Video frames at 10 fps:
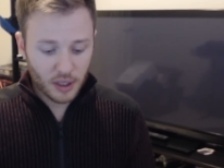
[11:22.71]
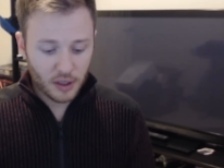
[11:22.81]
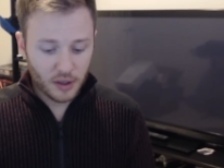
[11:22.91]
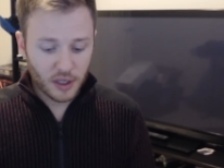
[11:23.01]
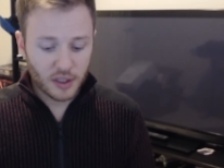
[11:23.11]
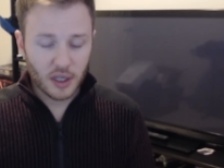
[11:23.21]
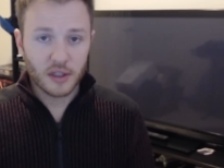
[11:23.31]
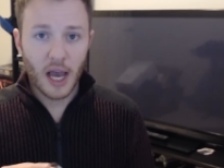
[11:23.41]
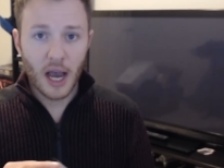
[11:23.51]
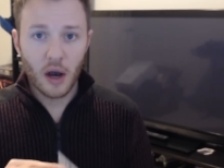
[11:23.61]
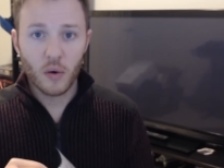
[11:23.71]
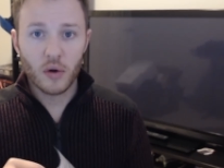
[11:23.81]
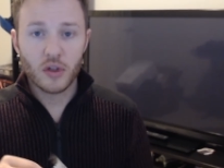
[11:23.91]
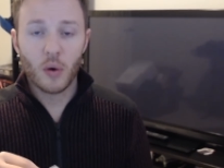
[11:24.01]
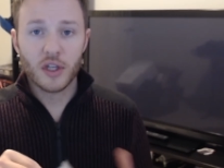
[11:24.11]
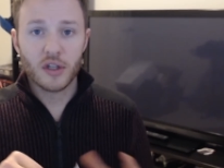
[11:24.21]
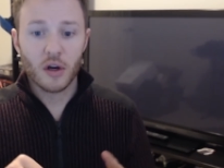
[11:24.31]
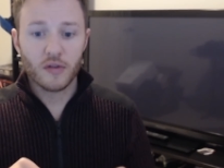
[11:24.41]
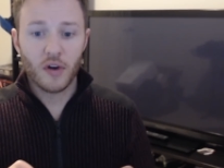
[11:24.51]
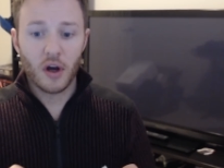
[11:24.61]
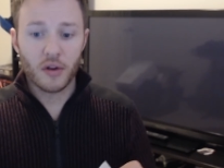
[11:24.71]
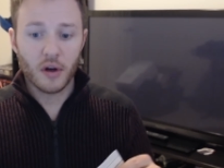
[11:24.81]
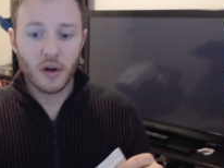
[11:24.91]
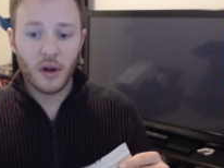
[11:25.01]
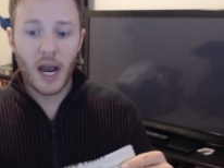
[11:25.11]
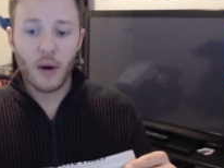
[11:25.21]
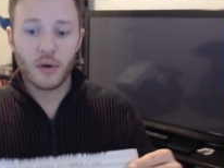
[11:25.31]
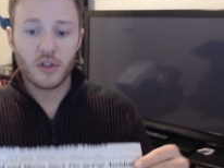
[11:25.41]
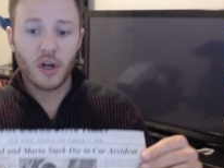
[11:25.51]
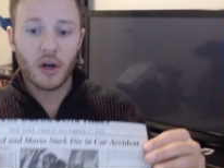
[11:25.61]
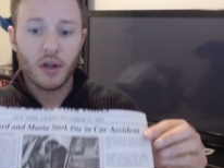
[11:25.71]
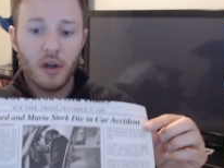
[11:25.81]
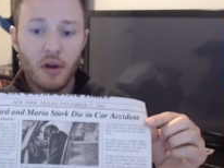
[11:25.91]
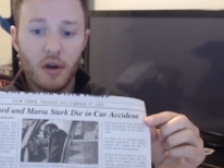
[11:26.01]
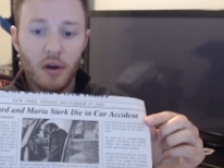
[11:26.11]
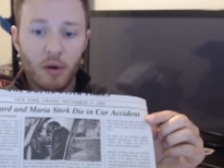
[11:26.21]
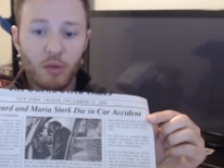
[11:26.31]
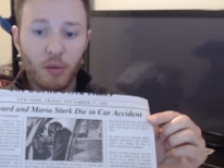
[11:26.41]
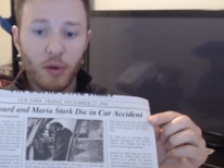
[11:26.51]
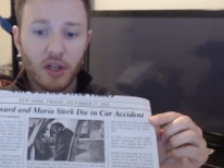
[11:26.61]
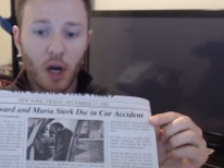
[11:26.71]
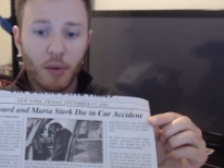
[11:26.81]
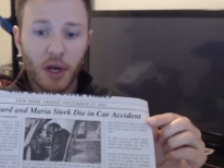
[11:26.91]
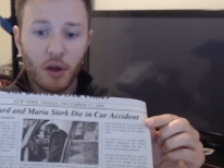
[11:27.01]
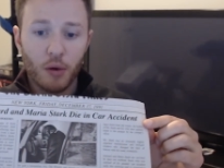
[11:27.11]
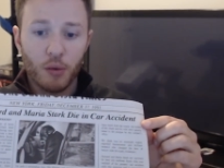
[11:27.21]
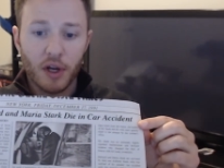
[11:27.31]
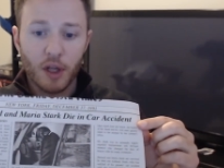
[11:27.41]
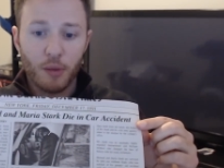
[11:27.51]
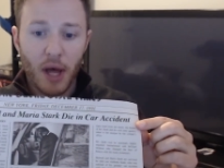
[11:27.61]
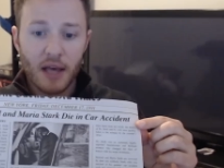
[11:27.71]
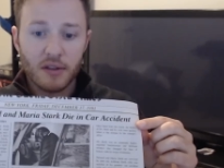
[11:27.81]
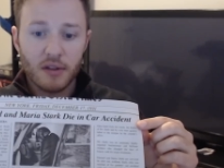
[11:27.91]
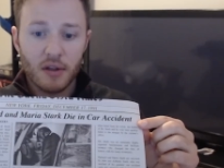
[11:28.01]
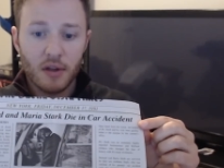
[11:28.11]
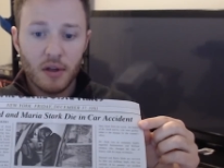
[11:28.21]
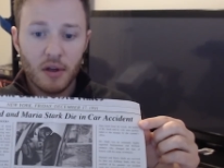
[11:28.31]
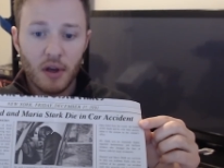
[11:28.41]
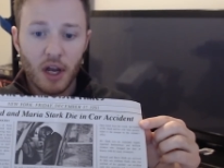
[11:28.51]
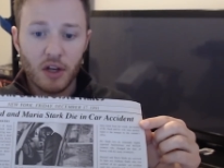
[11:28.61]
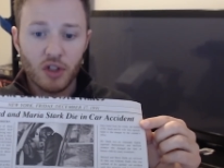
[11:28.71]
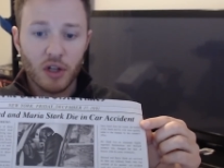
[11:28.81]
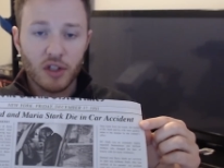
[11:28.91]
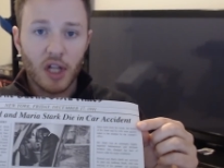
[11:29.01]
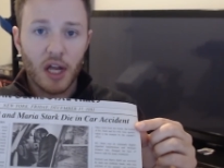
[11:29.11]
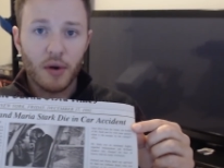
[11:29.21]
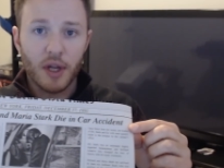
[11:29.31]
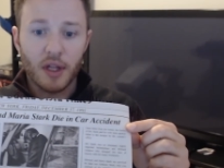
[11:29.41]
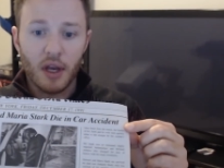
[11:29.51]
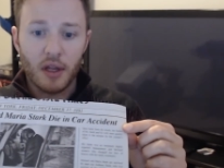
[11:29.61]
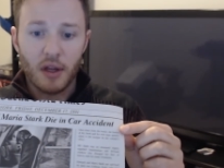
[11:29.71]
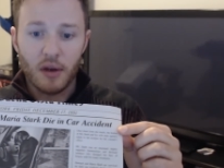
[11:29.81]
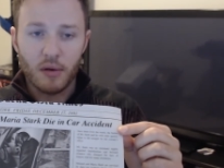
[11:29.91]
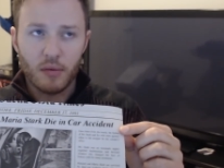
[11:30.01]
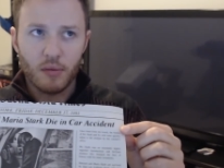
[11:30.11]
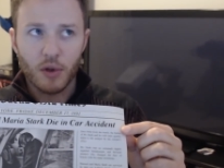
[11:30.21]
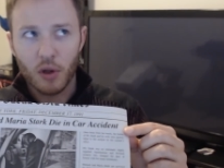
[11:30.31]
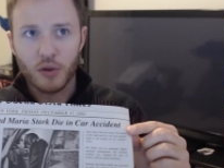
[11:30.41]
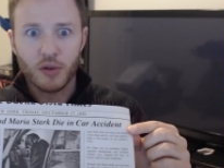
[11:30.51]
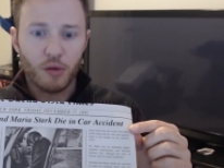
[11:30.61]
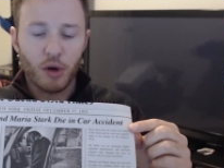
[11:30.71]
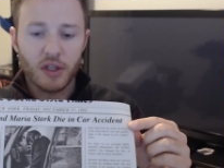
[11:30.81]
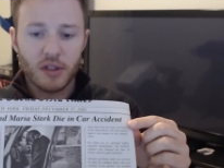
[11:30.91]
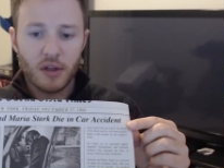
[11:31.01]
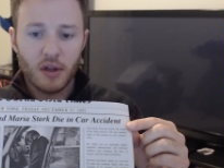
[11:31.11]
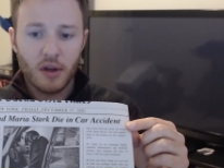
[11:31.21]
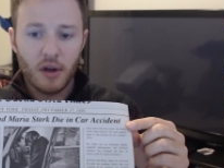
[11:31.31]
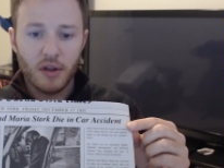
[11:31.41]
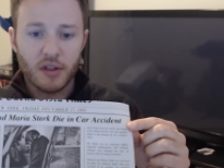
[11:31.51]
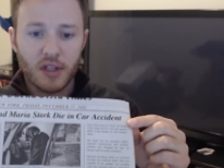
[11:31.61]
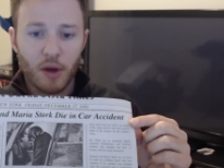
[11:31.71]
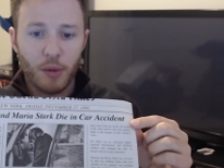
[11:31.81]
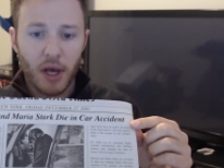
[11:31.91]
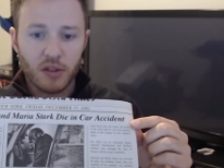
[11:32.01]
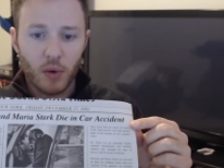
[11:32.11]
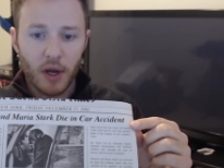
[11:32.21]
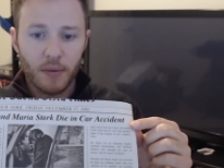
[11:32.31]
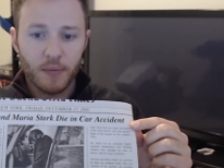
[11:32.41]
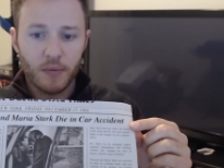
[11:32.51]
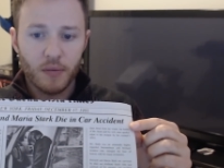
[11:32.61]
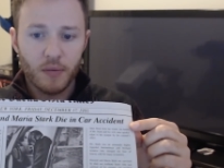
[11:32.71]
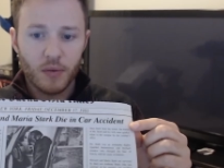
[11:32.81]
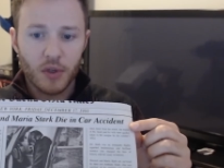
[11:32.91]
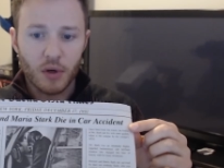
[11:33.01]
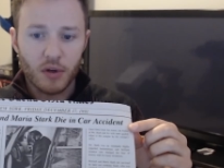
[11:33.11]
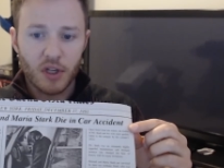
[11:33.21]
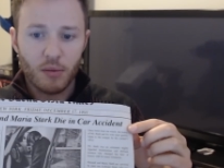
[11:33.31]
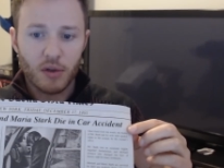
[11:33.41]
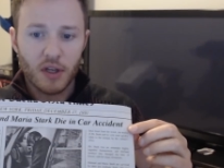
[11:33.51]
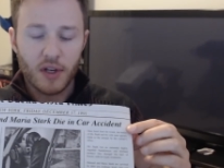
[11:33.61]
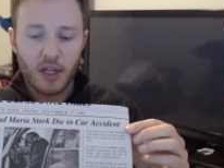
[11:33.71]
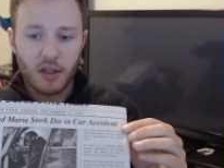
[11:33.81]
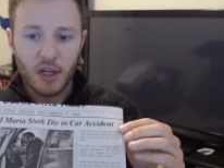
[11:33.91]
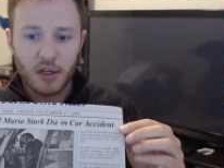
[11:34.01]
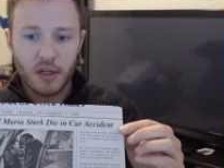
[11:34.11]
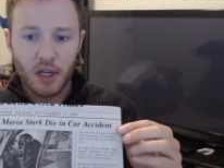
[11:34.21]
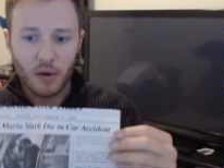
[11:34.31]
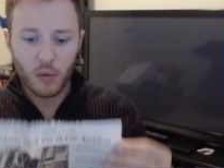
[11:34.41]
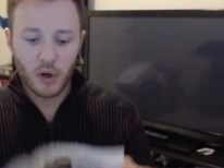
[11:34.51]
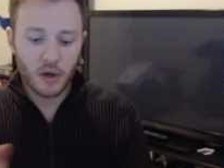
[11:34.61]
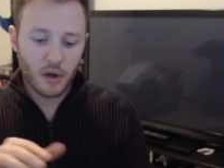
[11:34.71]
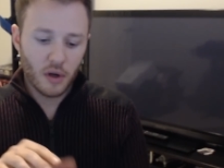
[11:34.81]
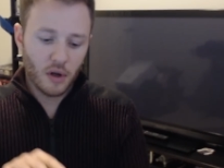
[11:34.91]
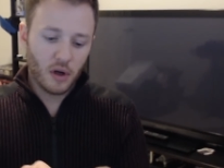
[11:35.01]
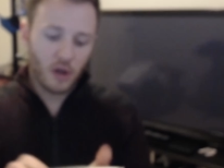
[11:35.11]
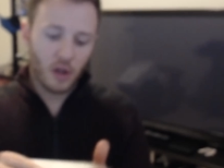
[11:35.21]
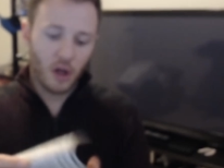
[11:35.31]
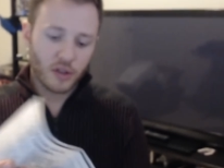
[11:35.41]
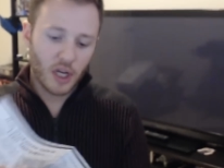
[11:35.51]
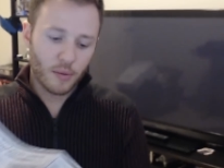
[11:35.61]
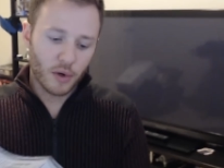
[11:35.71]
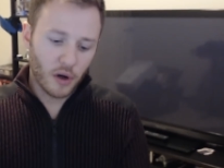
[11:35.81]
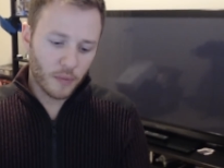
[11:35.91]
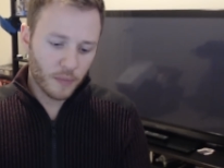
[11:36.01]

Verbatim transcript: this is how Tony Stark's father, Howard Stark, played by Dominic Cooper in the past and John Slattery in, in, in closer to the present, this is how he passed away. So December 17th, 1991, a long time ago.